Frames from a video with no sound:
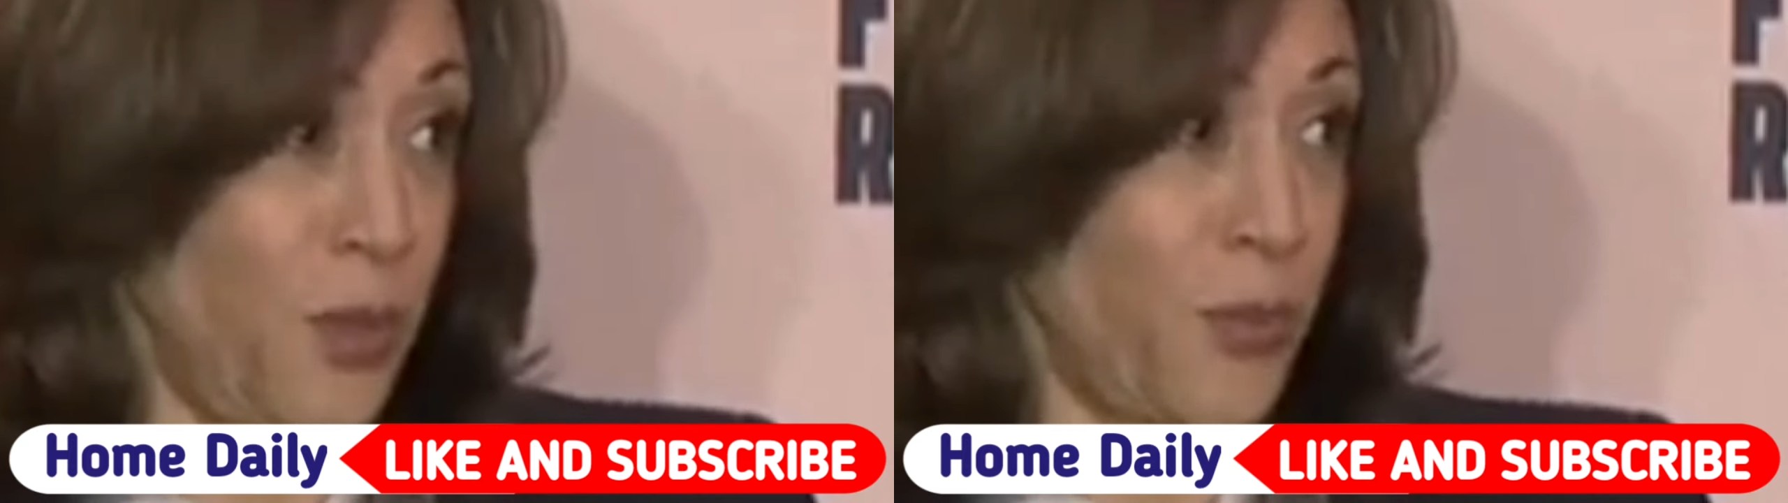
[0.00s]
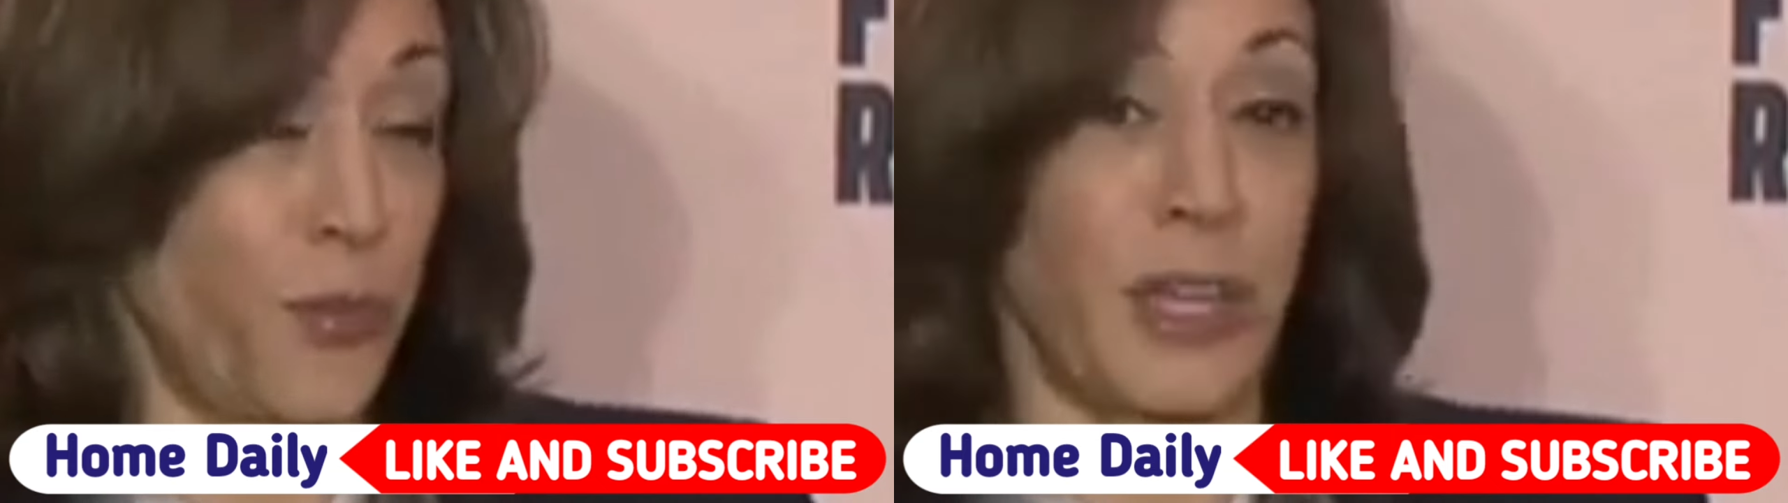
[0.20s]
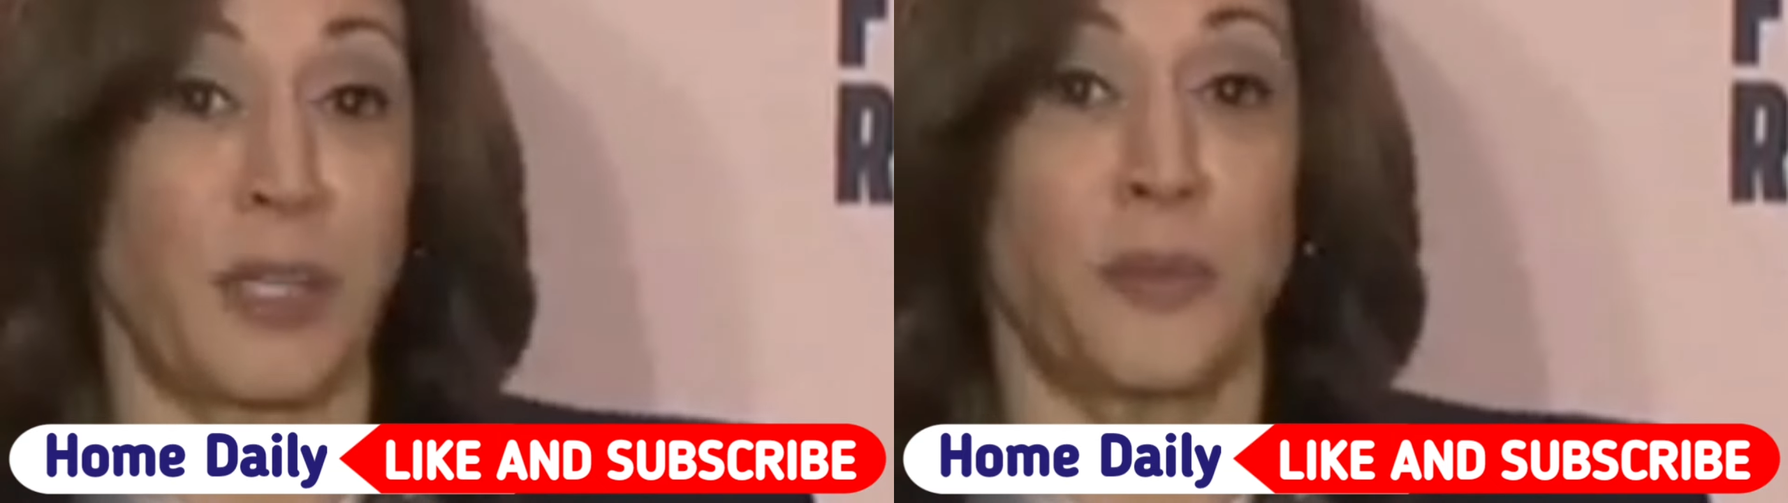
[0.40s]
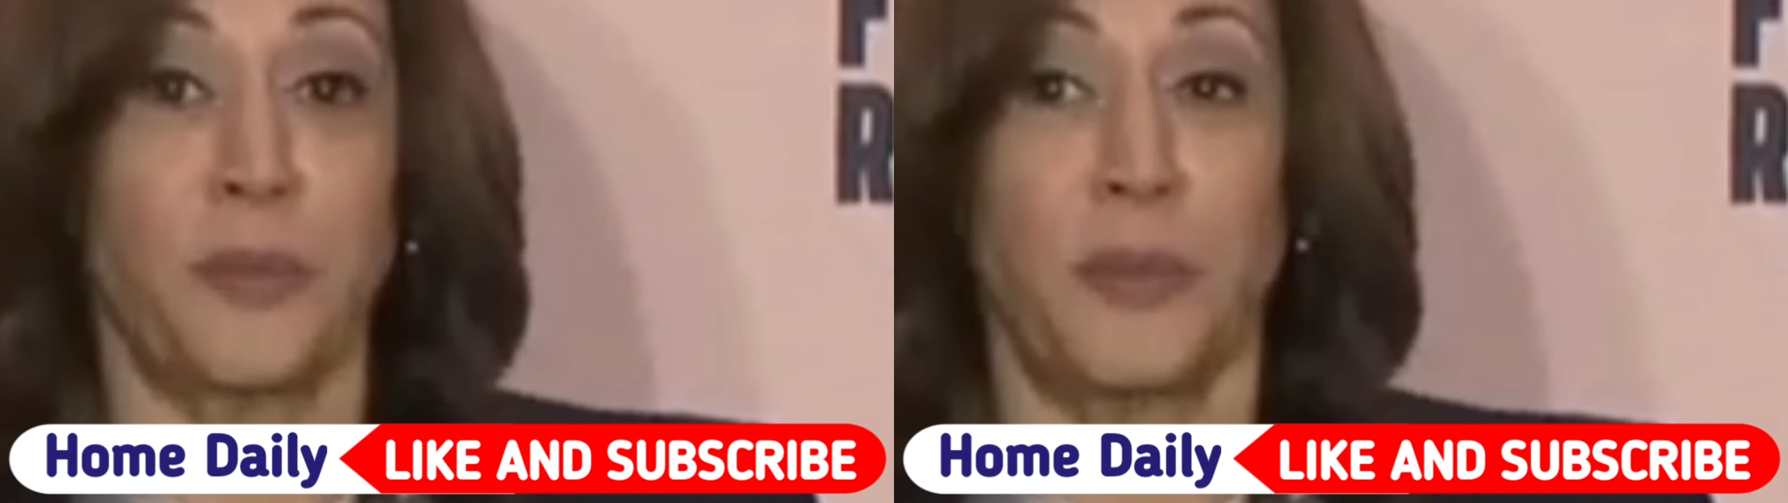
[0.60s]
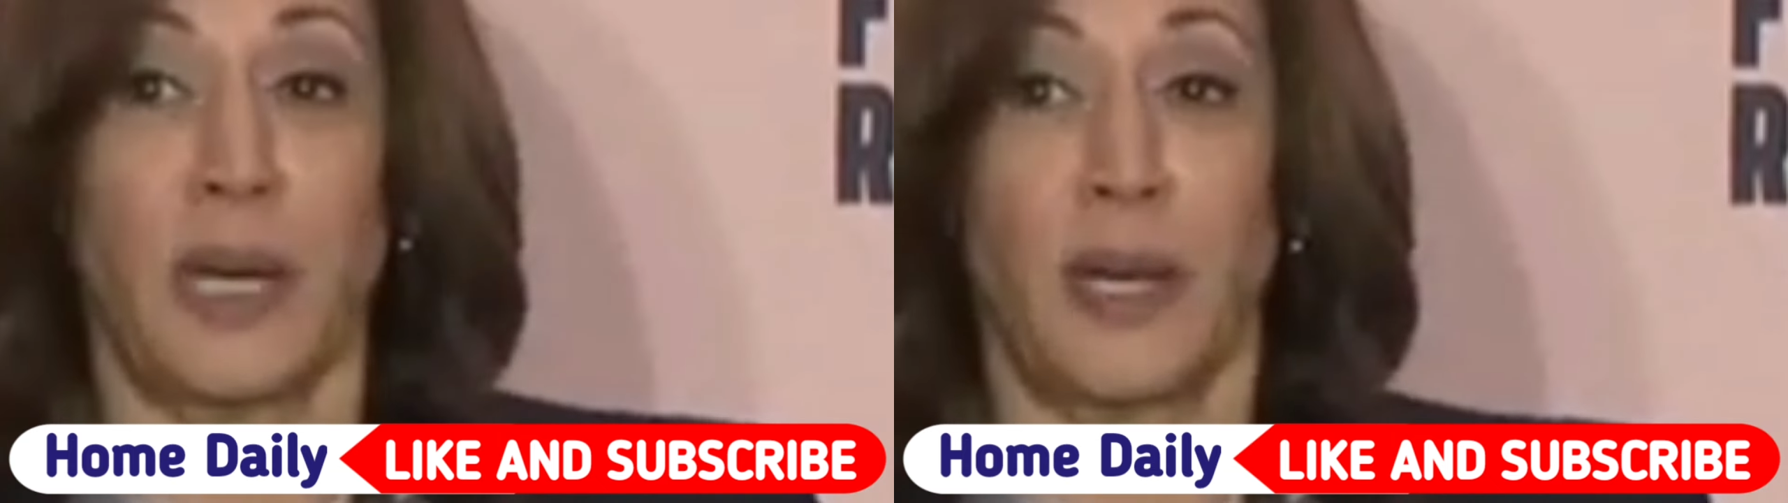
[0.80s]

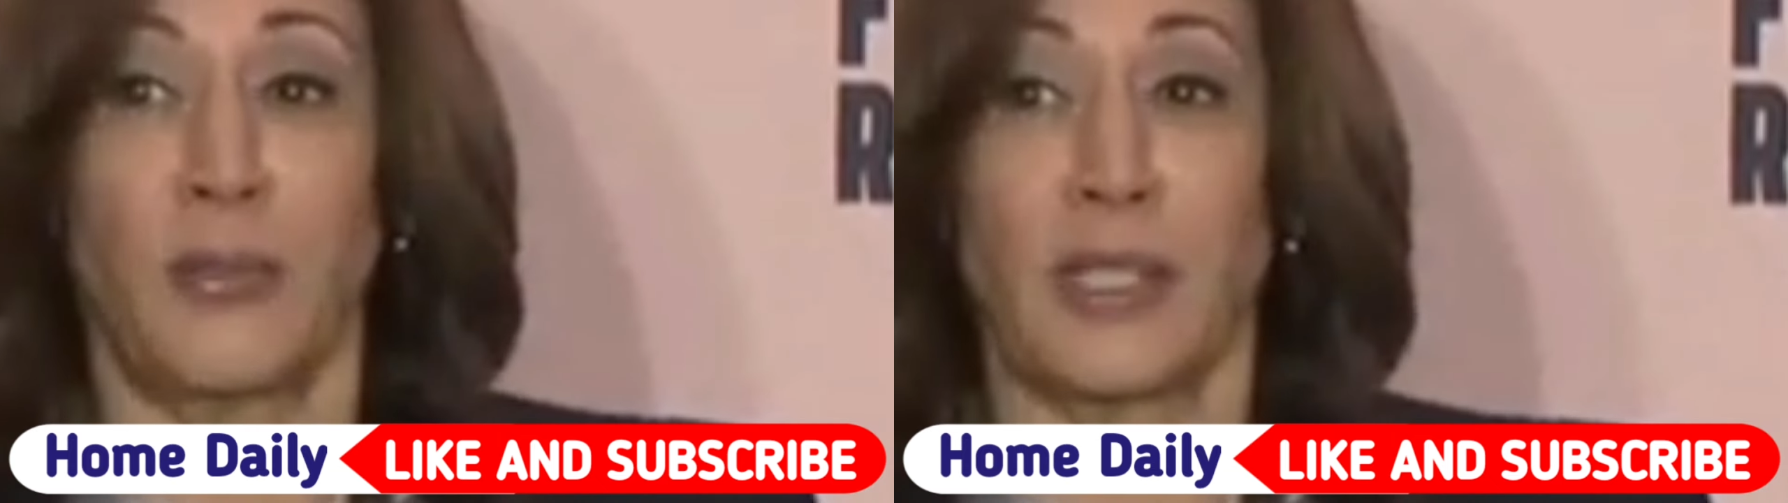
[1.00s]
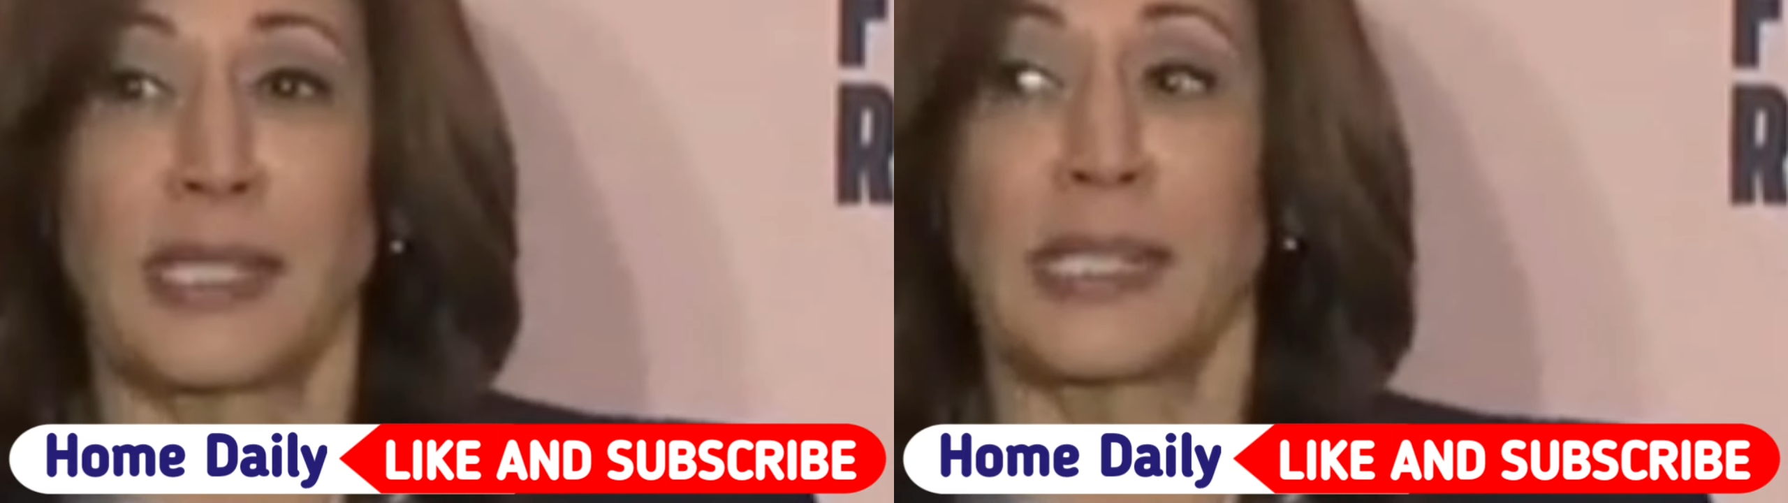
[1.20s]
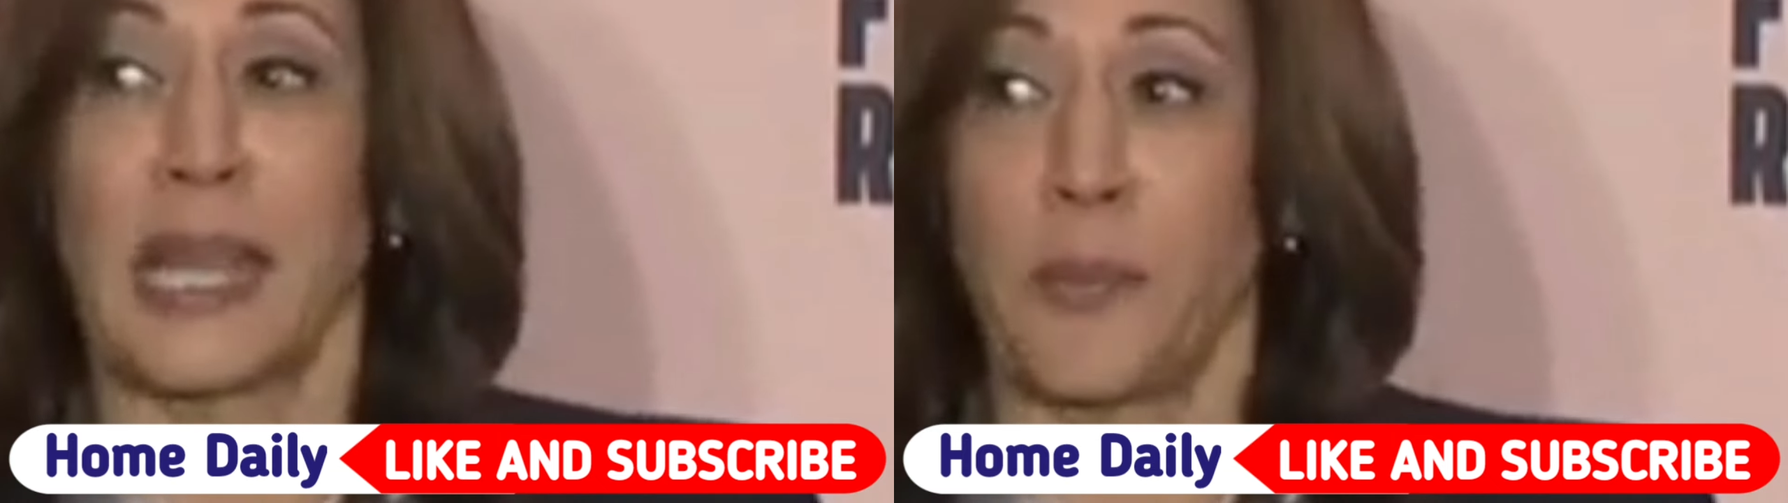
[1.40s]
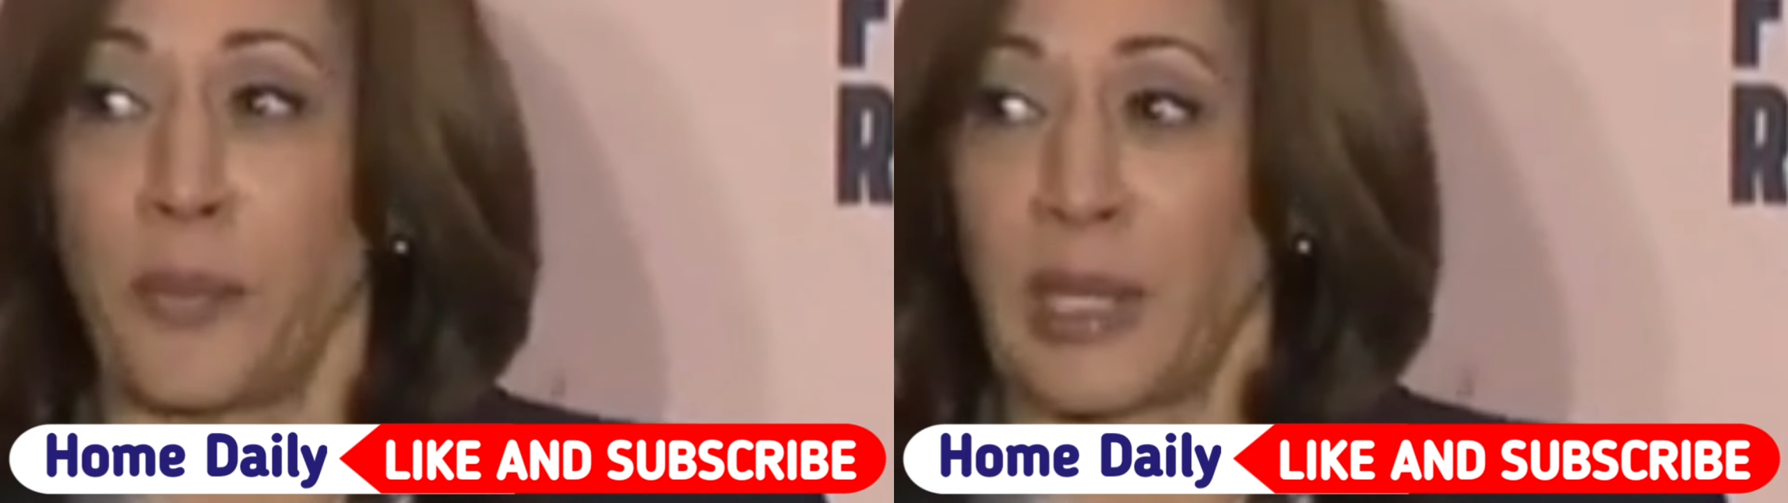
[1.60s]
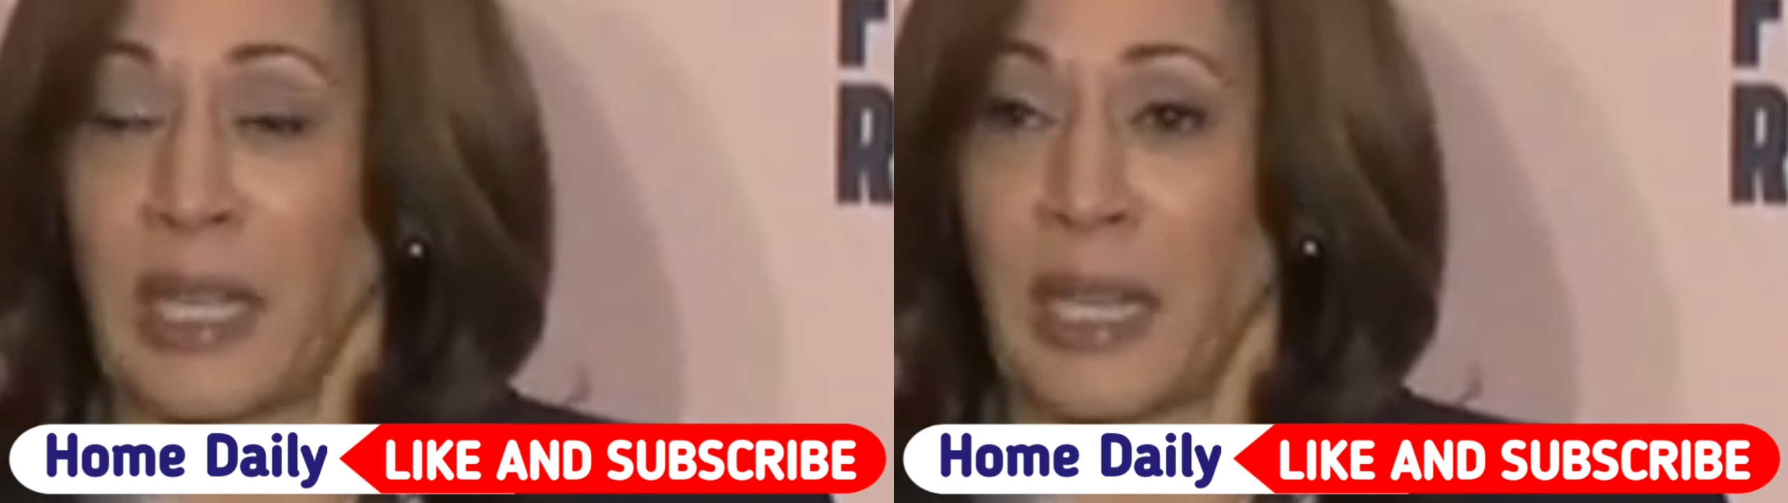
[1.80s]
freedom of
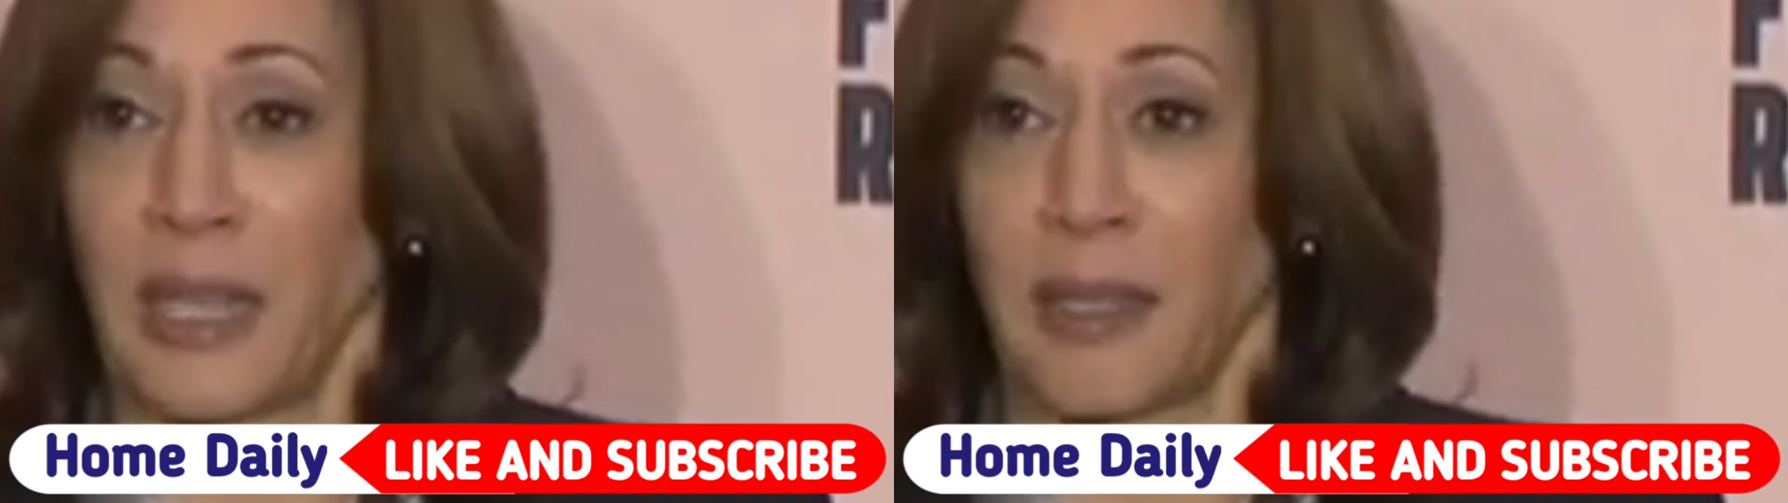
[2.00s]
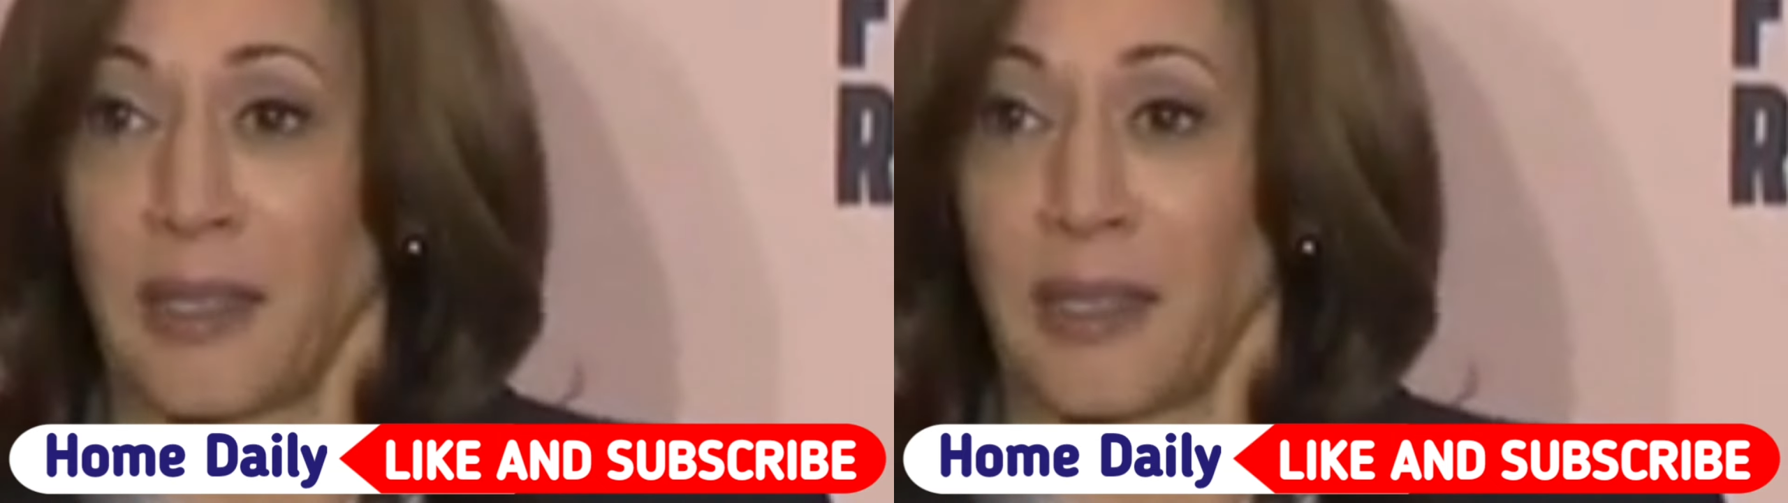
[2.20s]
assembly.